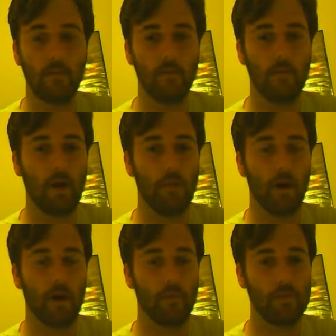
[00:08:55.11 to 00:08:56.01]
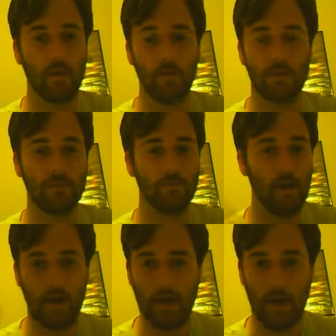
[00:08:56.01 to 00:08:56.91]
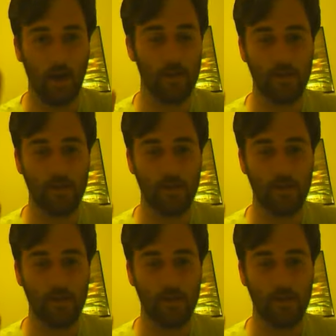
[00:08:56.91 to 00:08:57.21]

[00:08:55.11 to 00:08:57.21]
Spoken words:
Mark Briscoe, who was just bleeding down on him.